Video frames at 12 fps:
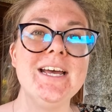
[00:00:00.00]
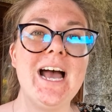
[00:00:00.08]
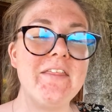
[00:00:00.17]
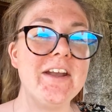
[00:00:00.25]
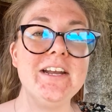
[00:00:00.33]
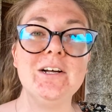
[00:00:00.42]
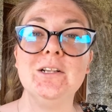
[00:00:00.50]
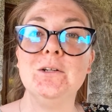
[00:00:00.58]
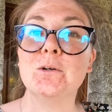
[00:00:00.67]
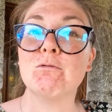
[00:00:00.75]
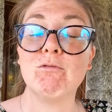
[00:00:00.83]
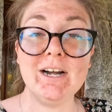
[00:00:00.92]
and then it'll
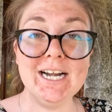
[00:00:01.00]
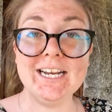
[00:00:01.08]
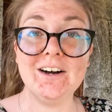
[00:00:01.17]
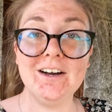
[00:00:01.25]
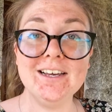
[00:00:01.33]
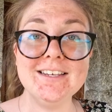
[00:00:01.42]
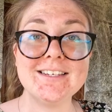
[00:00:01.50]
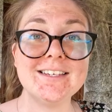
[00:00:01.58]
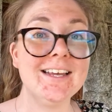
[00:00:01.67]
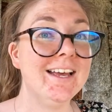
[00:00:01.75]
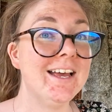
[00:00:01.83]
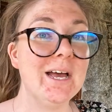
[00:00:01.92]
look really nice